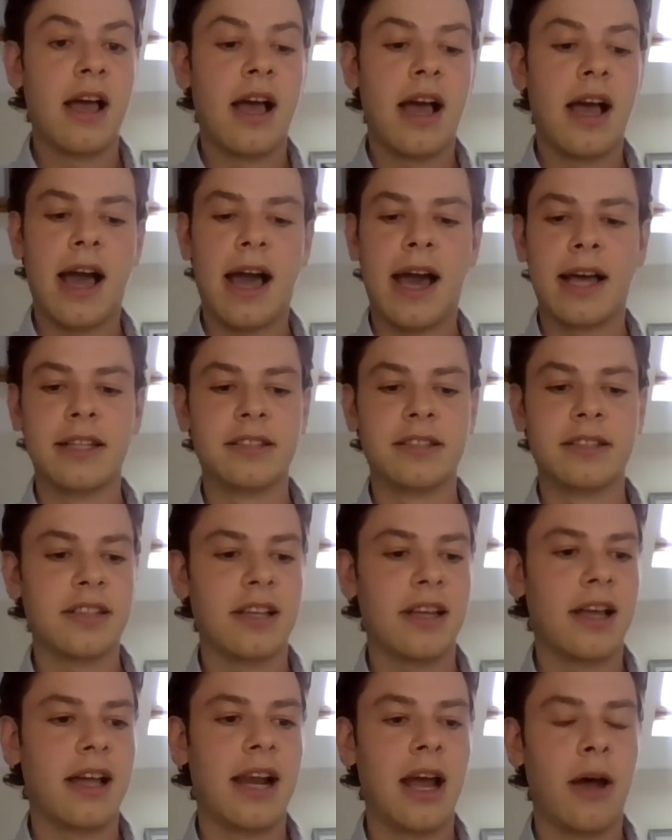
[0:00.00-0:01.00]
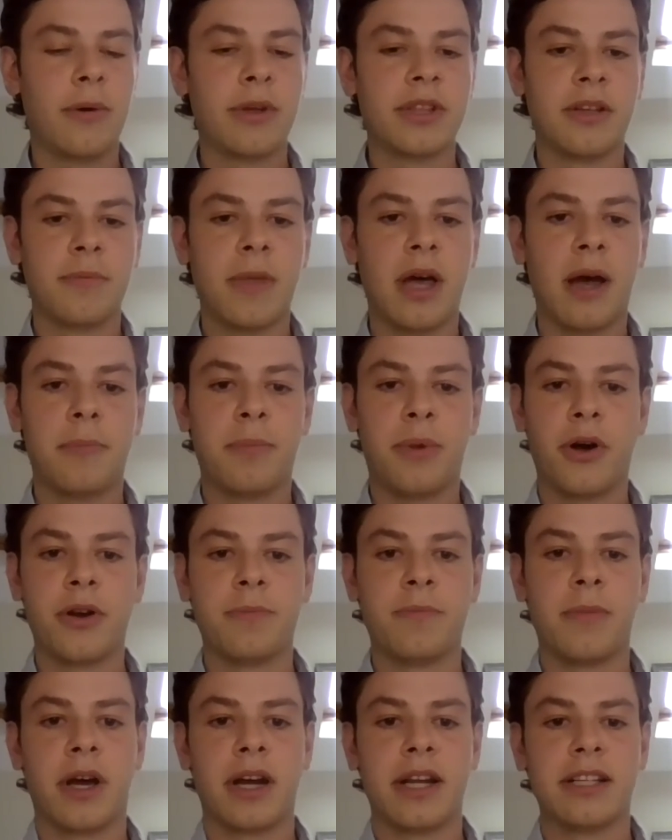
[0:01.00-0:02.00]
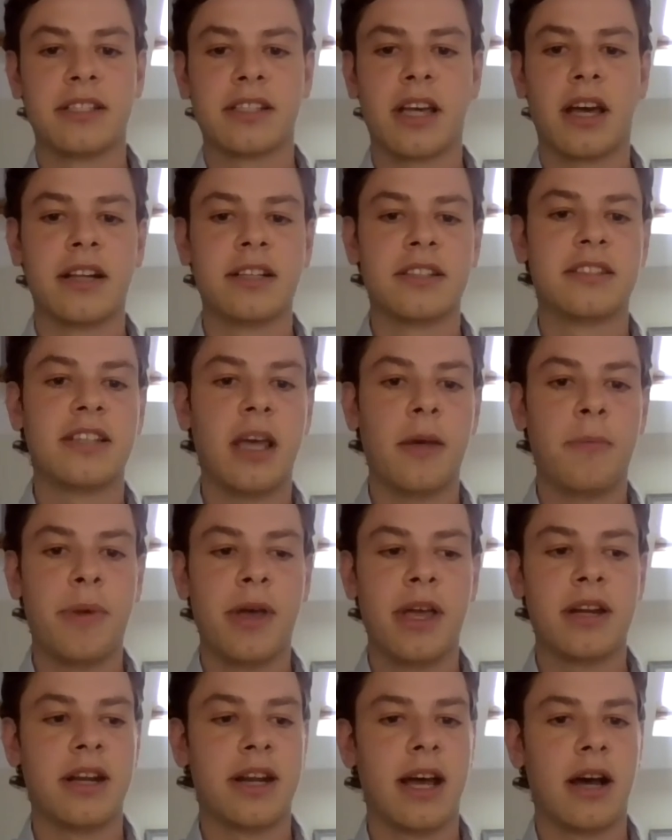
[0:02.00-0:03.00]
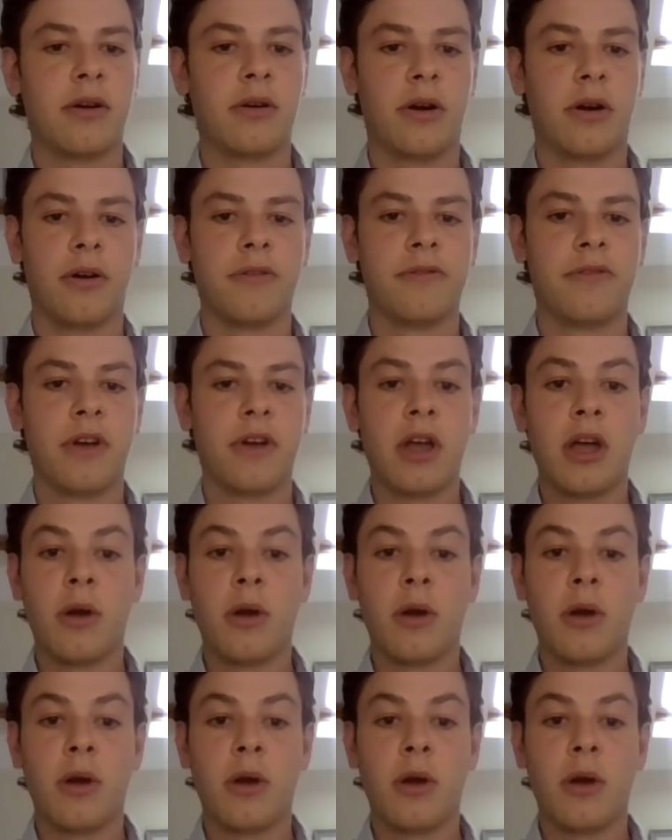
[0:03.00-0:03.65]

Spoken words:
and allowing them that pot of money to kind of dip in and out of